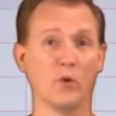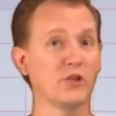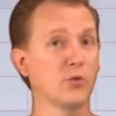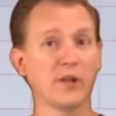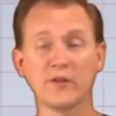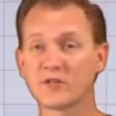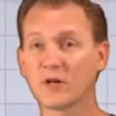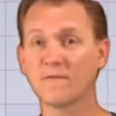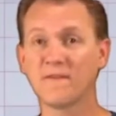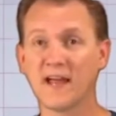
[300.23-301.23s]
which way you
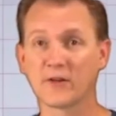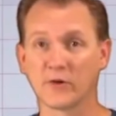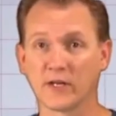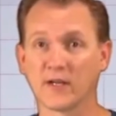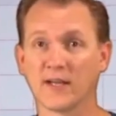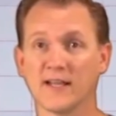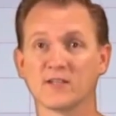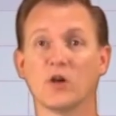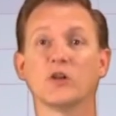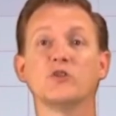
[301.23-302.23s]
start factoring,
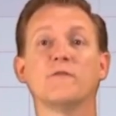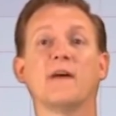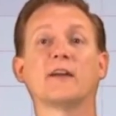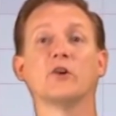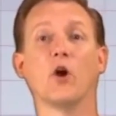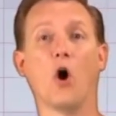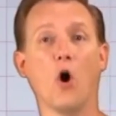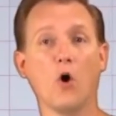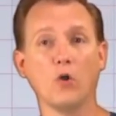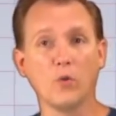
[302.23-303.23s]
as long as you factor
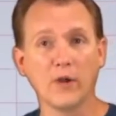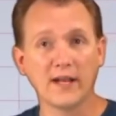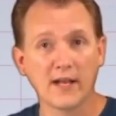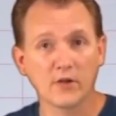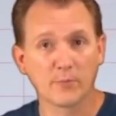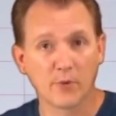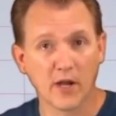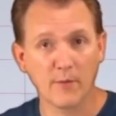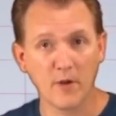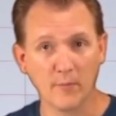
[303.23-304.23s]
all the way down to
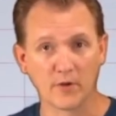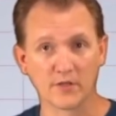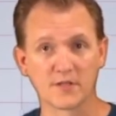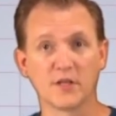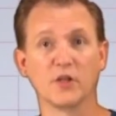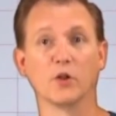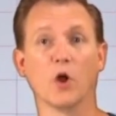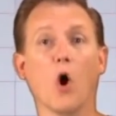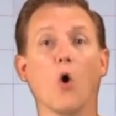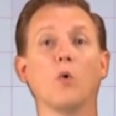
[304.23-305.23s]
prime numbers,
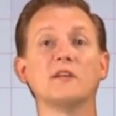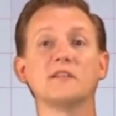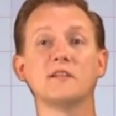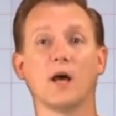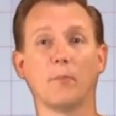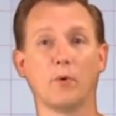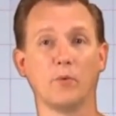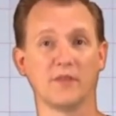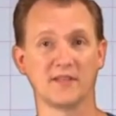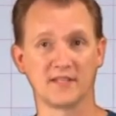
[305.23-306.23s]
you'll always end up
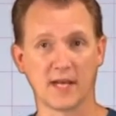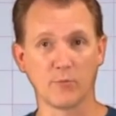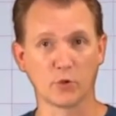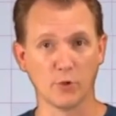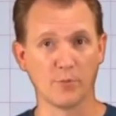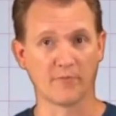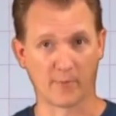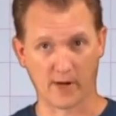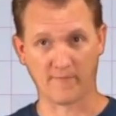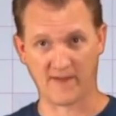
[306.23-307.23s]
with the same group of
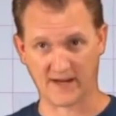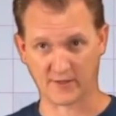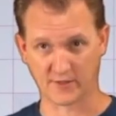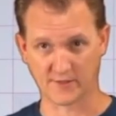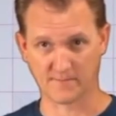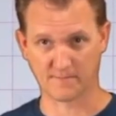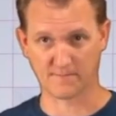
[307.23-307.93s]
prime factors.